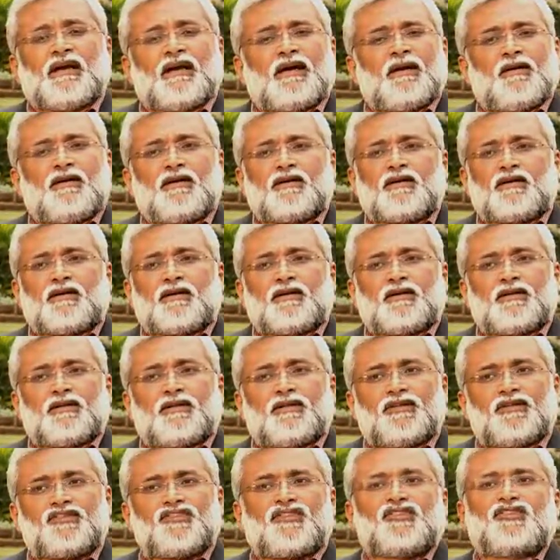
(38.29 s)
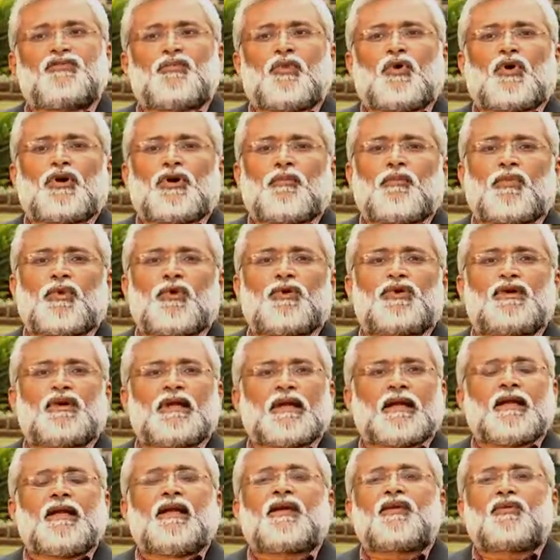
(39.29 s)
And this is more about
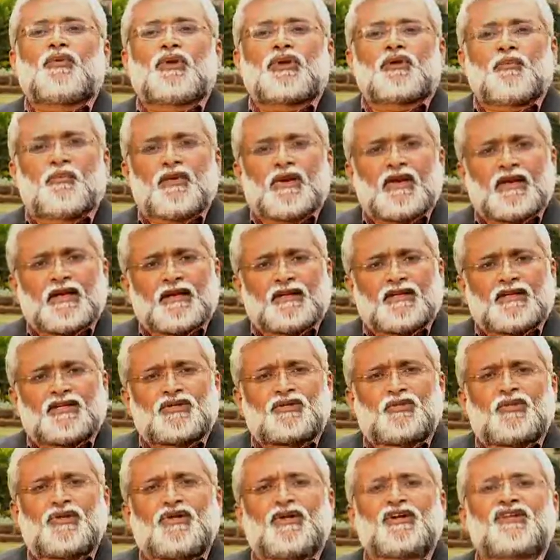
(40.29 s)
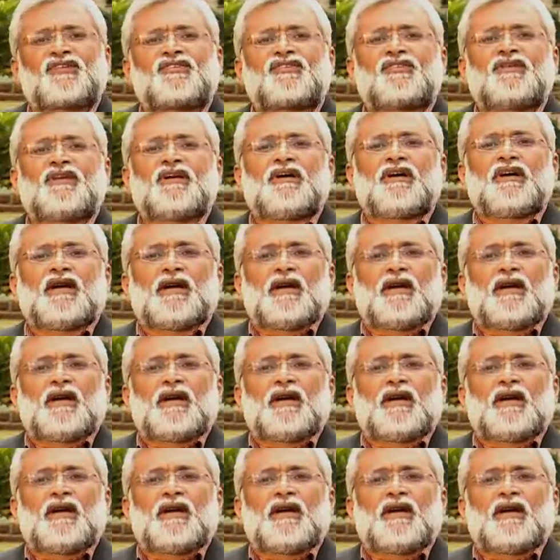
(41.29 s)
building networks,